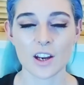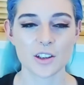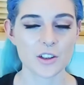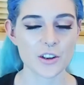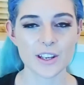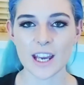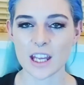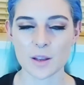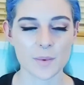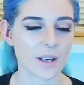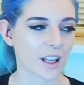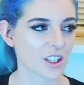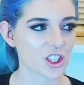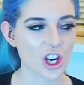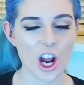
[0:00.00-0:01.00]
You can get them in
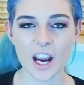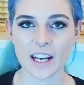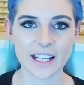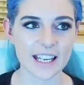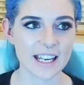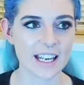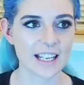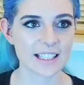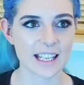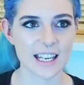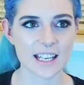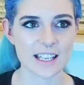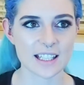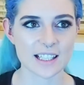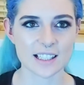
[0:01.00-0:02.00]
like Chinese,
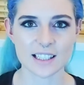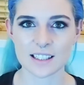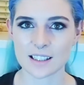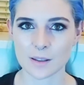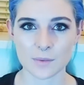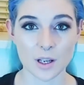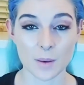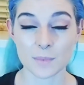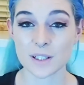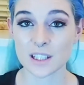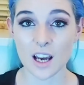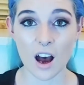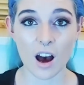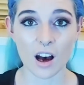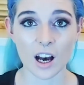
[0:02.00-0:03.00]
Indian, sometimes
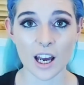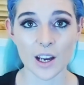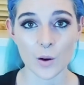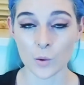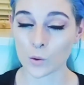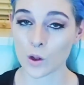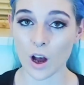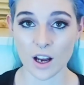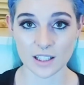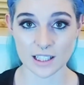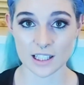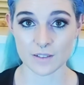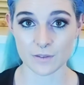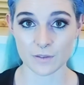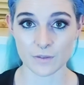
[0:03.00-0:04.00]
Thai, all kinds of
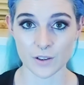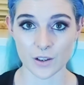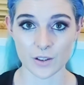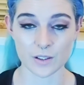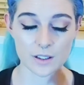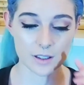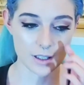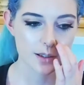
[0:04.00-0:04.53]
different foods.